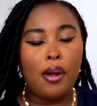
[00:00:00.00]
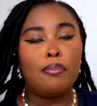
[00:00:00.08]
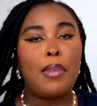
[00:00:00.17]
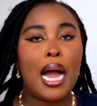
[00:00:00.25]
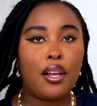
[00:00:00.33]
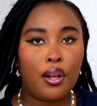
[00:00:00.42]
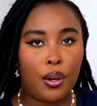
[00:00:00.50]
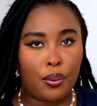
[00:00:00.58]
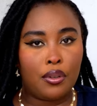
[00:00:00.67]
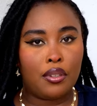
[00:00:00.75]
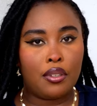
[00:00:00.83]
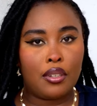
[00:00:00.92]
my
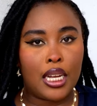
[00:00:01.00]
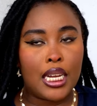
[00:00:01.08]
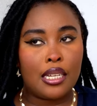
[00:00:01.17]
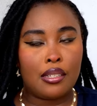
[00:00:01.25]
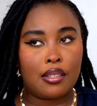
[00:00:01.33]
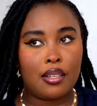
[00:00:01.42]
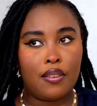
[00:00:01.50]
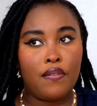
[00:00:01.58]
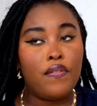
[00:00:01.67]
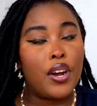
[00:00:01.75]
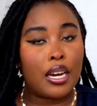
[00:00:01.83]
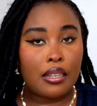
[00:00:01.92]
goal is
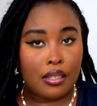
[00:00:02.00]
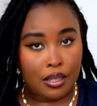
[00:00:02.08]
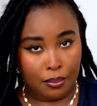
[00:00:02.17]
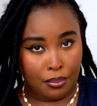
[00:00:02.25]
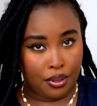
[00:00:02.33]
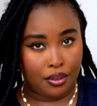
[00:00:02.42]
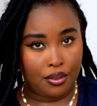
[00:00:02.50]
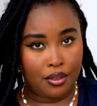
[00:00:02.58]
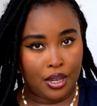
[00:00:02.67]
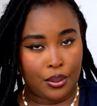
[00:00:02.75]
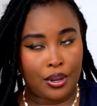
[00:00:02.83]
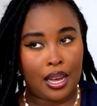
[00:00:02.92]
very simple,
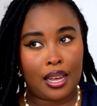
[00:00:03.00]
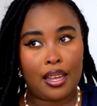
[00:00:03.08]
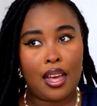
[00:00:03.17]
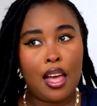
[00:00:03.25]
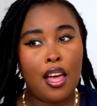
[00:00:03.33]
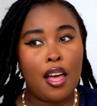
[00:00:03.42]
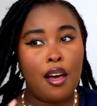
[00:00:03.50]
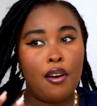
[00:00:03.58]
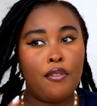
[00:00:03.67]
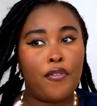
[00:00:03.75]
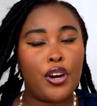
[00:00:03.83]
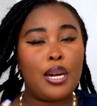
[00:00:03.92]
okay?
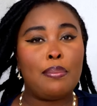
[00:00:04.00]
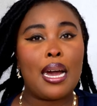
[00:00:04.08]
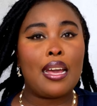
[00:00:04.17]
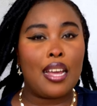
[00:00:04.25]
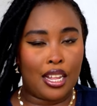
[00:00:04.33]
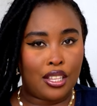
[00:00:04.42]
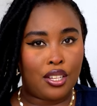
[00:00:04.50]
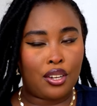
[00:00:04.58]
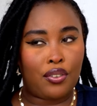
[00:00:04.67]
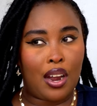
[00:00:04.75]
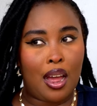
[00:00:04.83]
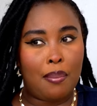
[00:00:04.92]
For my
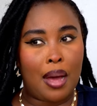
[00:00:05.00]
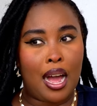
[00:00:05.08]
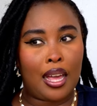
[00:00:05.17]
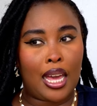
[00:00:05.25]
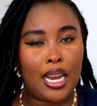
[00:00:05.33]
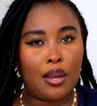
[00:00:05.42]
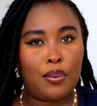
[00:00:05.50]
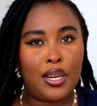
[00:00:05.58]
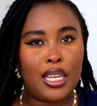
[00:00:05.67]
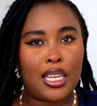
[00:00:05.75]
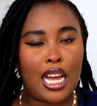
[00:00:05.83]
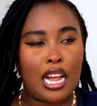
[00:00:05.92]
Instagram, I kind of want
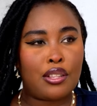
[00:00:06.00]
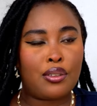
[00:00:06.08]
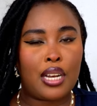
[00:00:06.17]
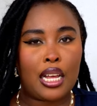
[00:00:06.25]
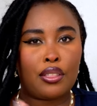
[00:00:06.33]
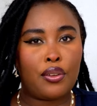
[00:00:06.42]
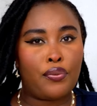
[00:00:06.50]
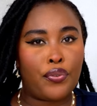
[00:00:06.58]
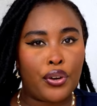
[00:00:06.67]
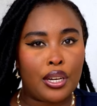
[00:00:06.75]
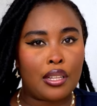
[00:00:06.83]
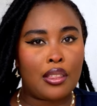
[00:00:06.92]
to get to like the
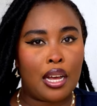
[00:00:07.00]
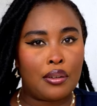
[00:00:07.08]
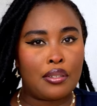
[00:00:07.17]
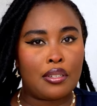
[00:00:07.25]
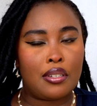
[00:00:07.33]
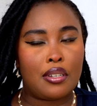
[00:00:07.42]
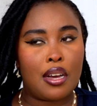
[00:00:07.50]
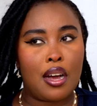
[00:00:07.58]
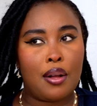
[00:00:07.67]
40,000